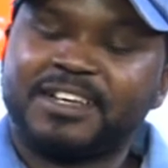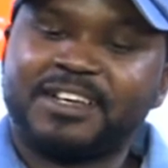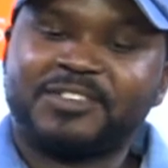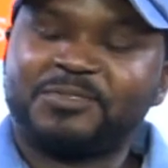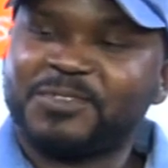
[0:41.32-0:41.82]
Good
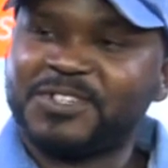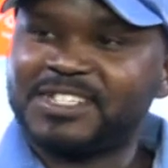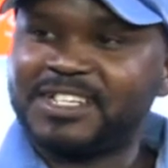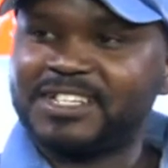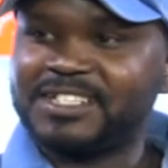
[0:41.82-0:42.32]
morning,
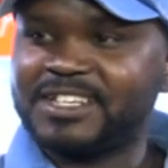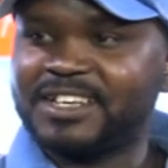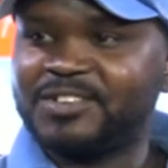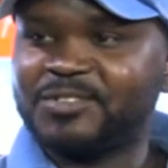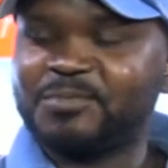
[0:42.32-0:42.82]
Celeste, and
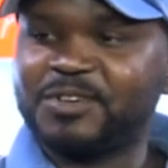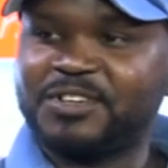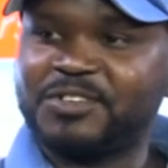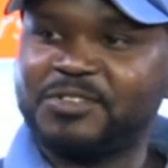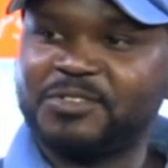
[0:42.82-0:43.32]
good morning to
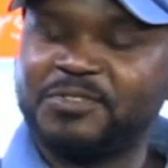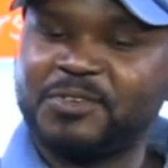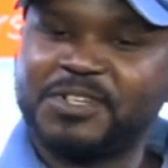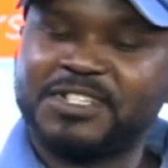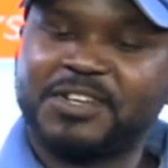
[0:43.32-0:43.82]
your viewers
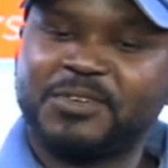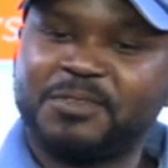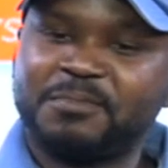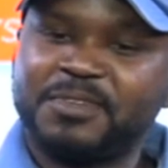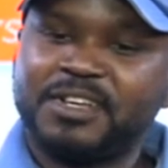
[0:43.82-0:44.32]
at home.
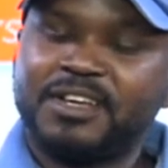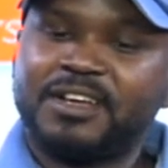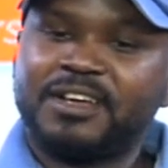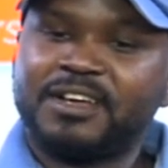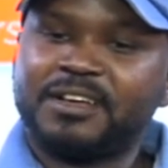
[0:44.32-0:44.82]

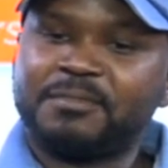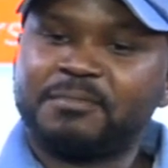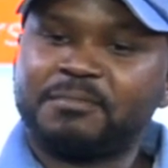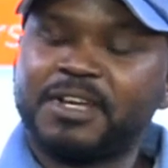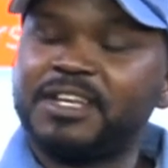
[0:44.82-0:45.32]
My
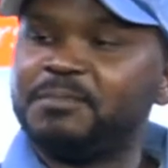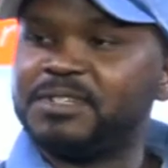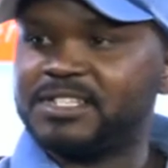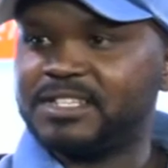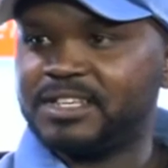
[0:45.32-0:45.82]
name is
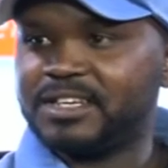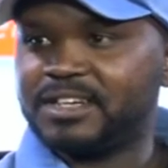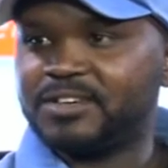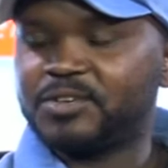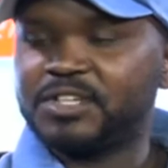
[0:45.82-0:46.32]
Sia,
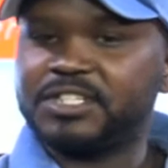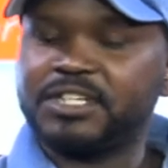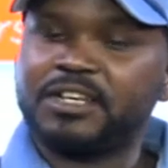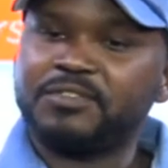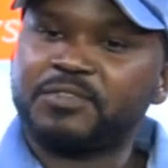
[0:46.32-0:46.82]
originally
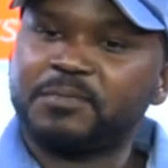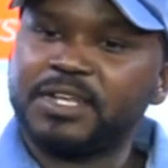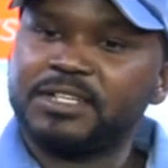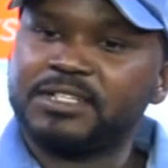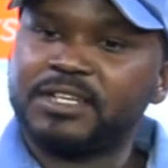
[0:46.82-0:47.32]
from the
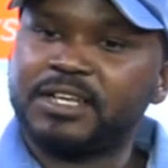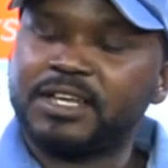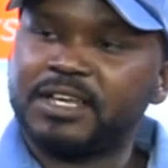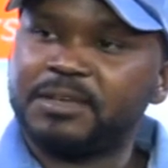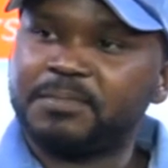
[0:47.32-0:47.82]
Eastern
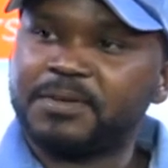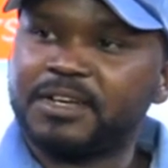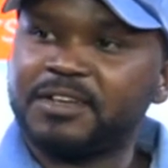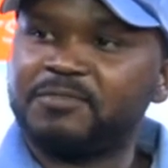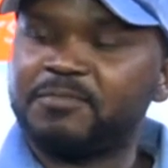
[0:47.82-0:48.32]
Cape. I
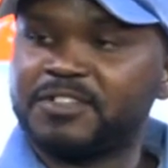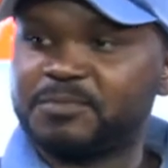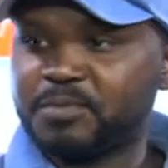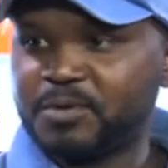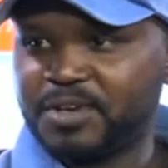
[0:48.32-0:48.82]
was
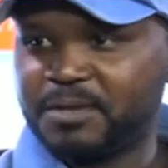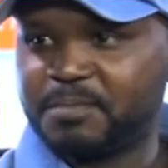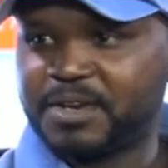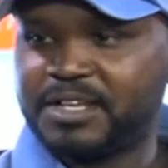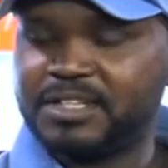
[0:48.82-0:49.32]
born and bred
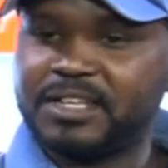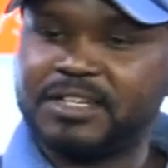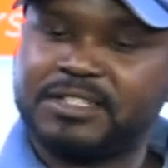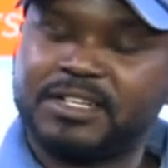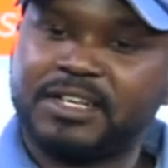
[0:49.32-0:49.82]
in the
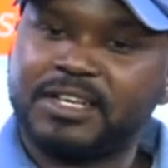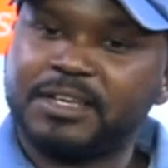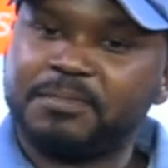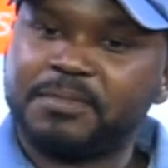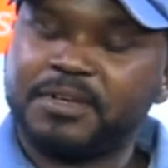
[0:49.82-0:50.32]
Eastern Cape.
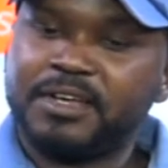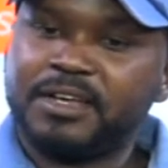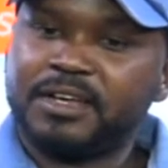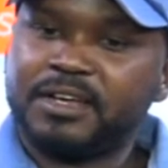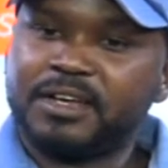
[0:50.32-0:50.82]

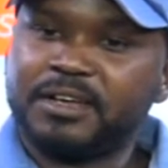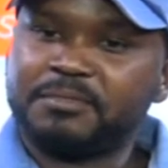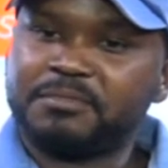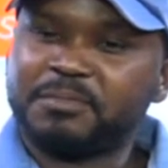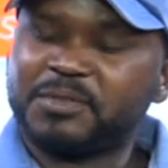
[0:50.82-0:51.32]

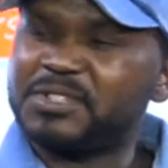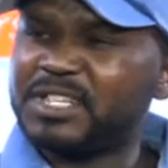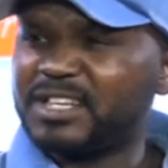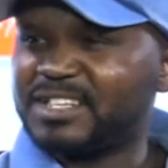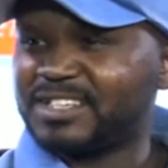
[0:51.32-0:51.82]
About 10
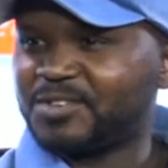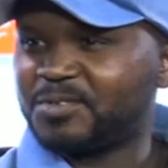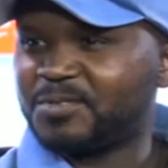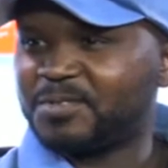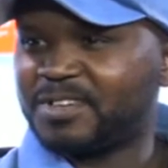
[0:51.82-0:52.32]
years ago,
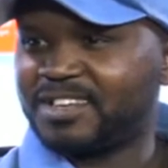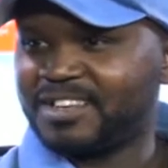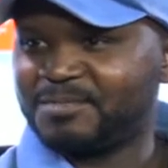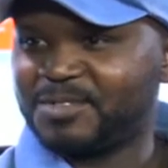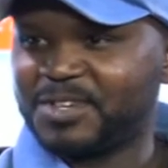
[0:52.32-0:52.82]
I came to
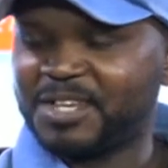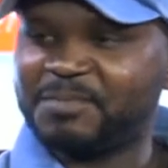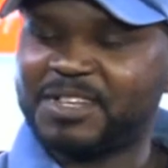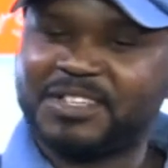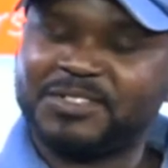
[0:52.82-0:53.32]
Cape
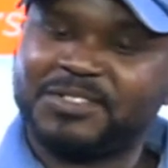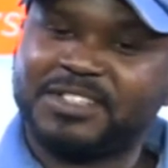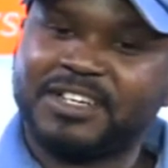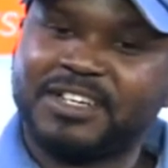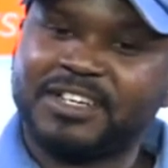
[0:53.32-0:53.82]
Town.
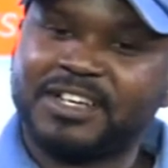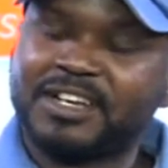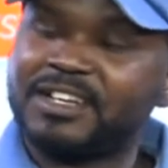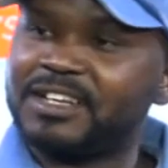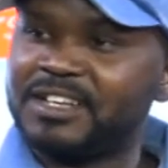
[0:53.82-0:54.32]
I currently
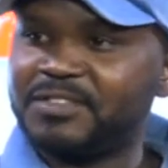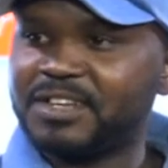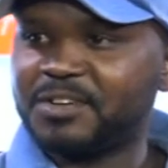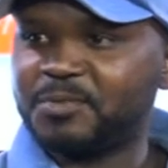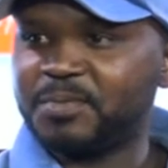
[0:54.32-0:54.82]
live in Hout
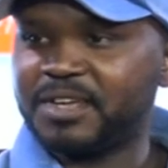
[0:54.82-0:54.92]
Bay.